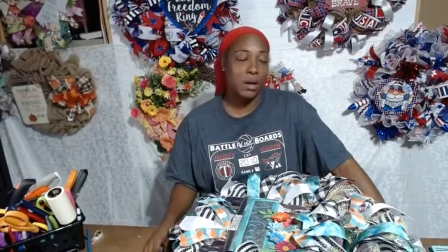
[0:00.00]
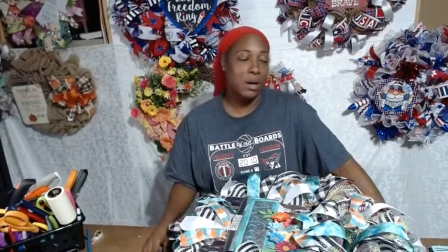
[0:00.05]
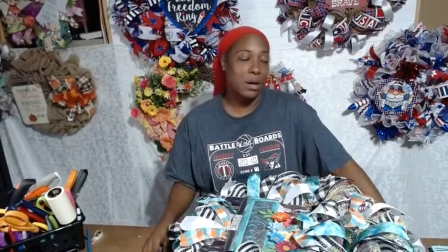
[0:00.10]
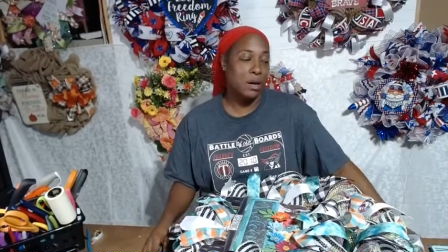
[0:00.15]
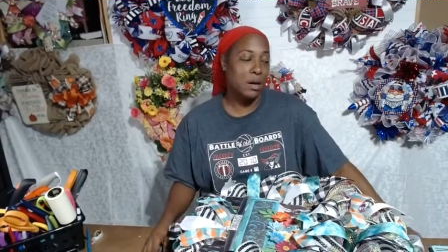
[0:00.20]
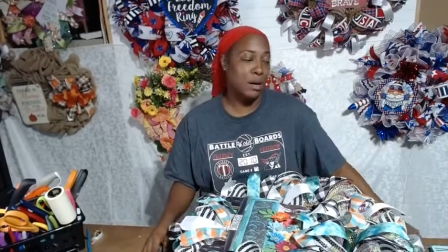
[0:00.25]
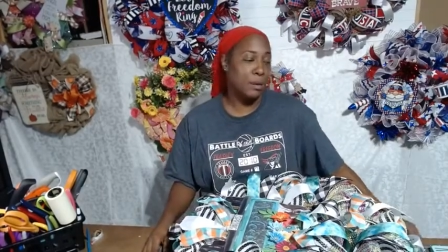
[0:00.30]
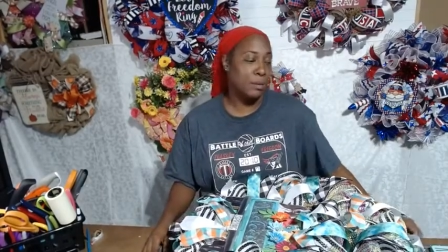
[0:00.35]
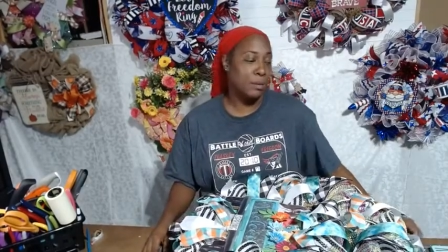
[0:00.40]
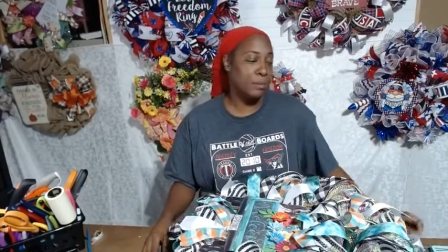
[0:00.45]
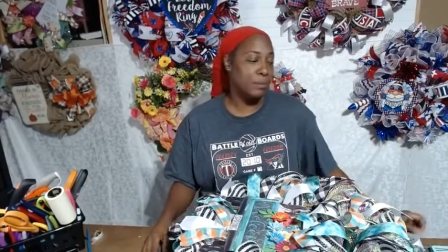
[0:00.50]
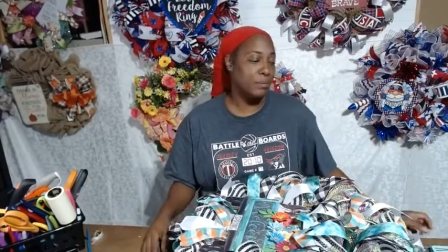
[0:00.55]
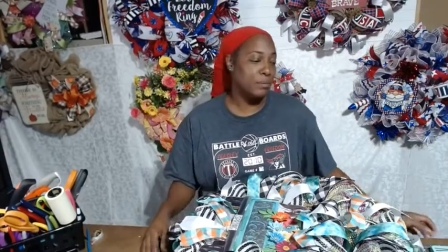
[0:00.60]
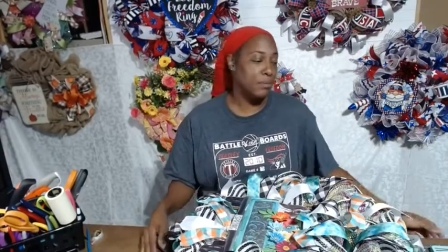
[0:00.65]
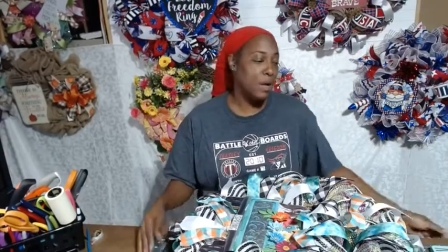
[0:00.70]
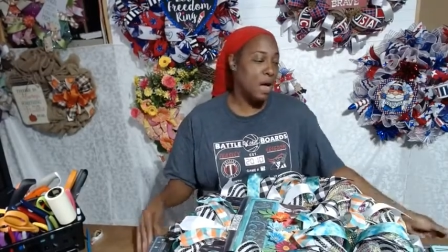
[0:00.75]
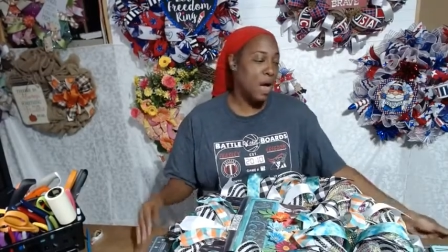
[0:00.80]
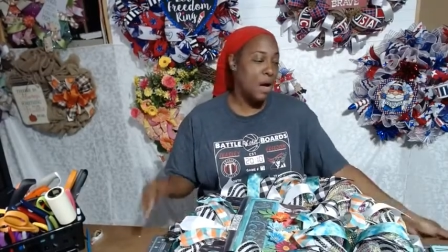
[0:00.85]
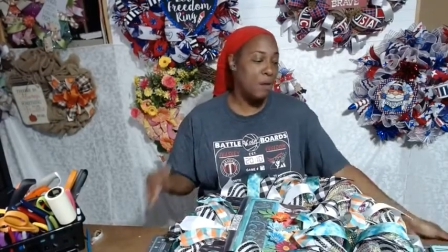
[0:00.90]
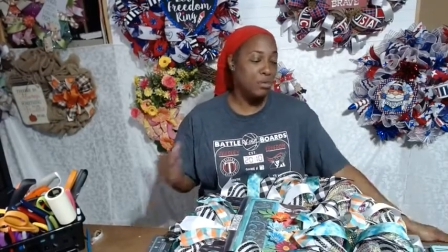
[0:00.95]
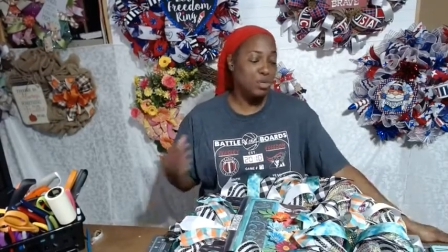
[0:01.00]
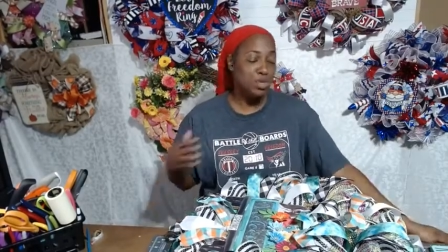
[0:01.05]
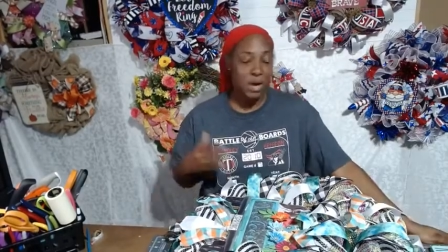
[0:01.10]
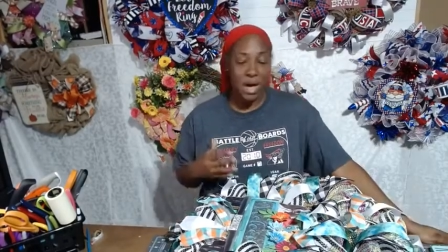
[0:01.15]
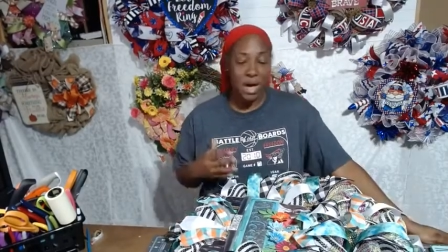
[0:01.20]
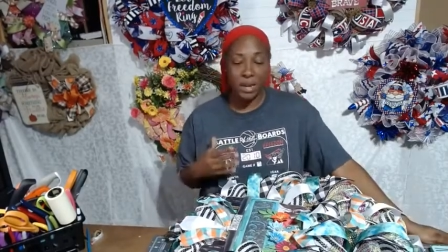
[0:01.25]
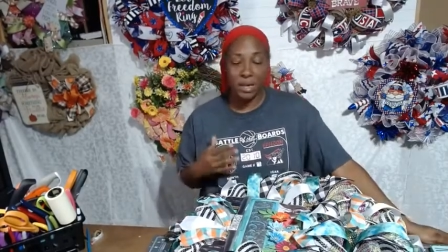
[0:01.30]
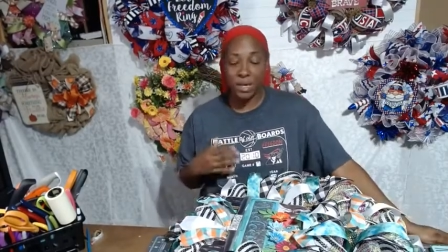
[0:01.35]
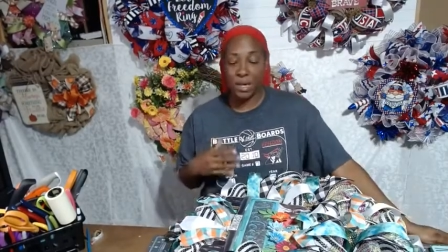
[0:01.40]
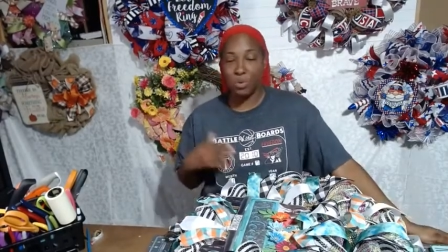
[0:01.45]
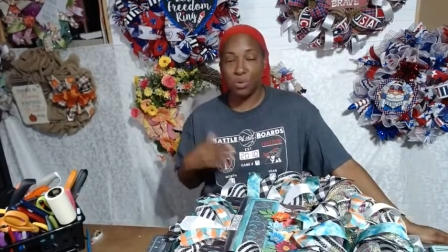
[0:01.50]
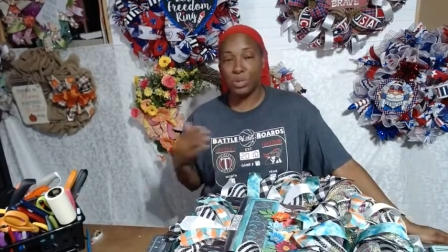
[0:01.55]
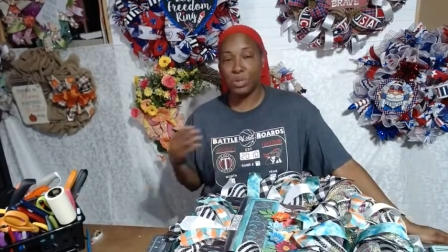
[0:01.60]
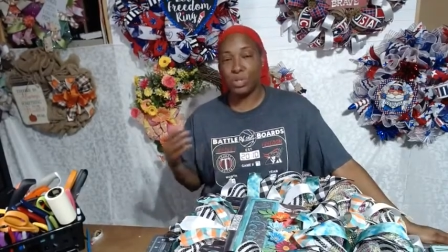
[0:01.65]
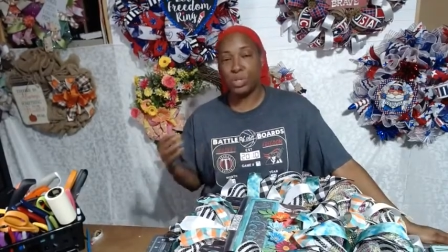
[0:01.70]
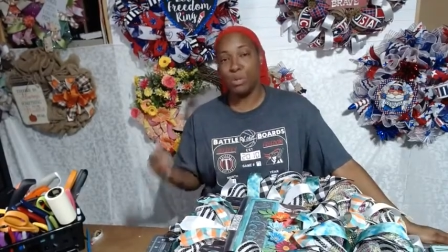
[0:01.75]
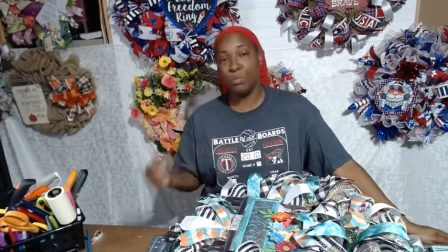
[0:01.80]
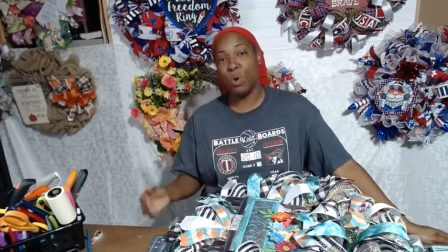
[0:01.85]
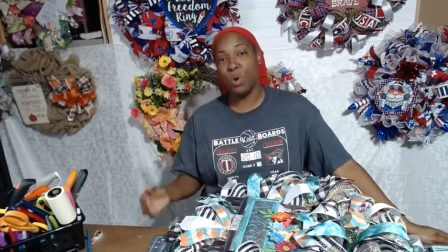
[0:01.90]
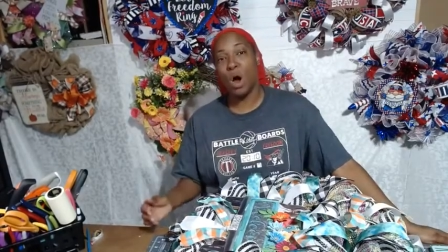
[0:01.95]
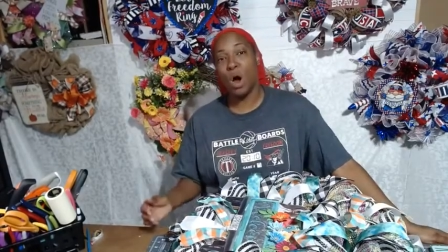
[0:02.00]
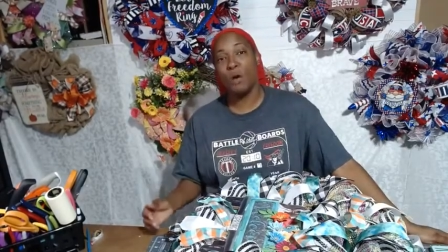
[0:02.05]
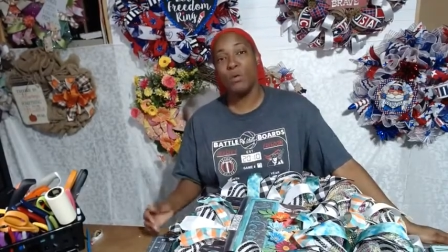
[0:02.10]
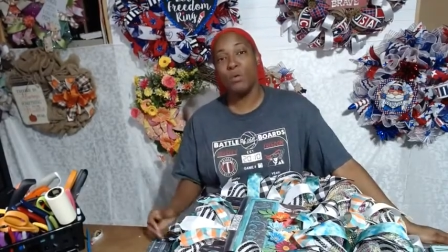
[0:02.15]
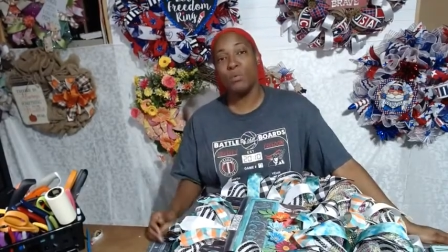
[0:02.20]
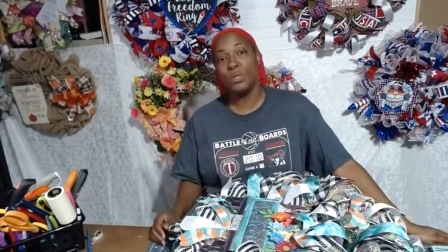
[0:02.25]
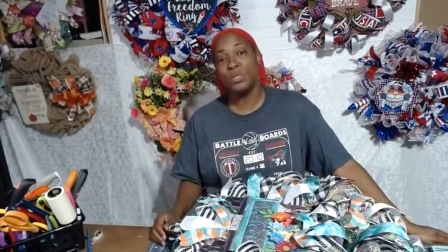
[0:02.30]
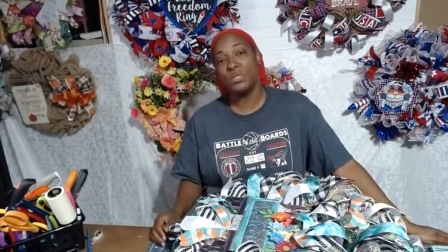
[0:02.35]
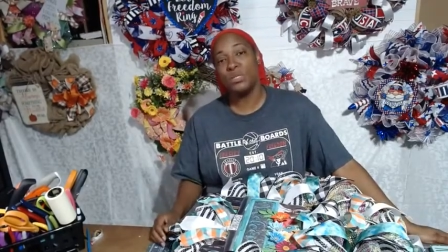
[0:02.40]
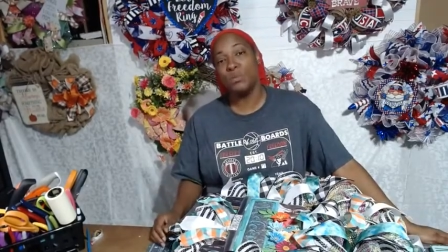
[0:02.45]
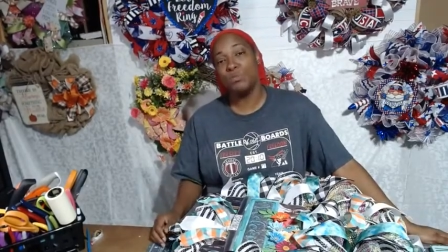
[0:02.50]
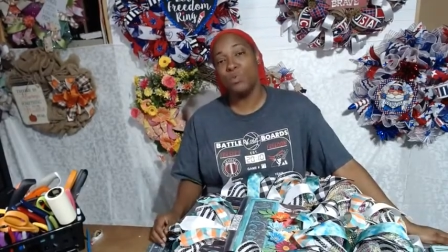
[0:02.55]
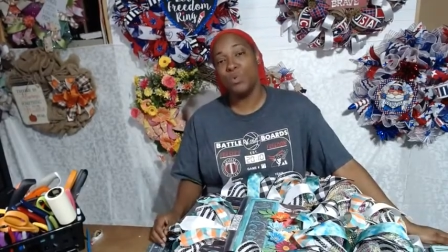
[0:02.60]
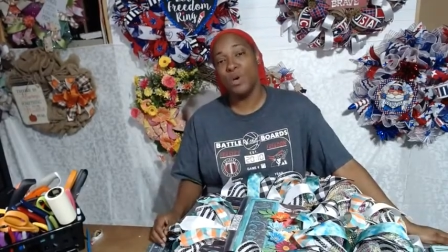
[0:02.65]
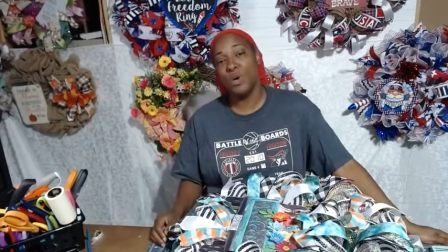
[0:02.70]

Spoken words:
I will try to get on tomorrow with some more